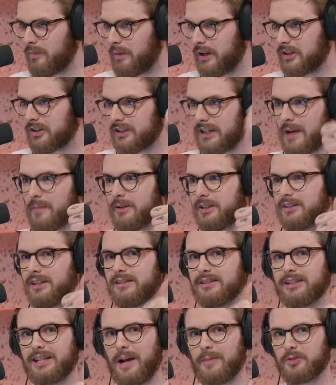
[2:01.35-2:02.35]
to bench
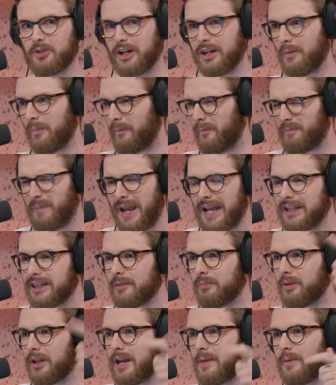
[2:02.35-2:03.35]
Nemesis. Stop trying to pin
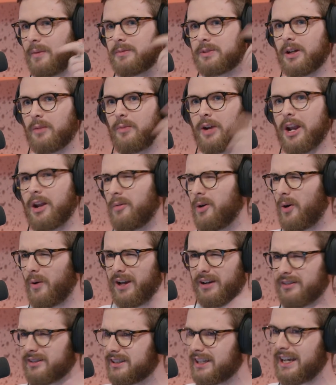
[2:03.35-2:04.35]
the blame on some random. Oh,
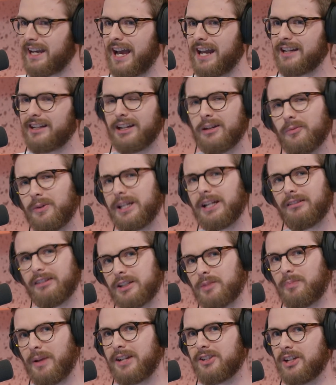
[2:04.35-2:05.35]
Hylissang had an int week.
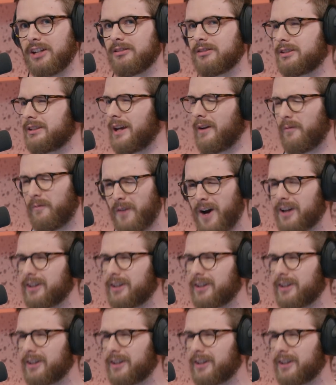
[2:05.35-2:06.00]
Let's bench Hylissang.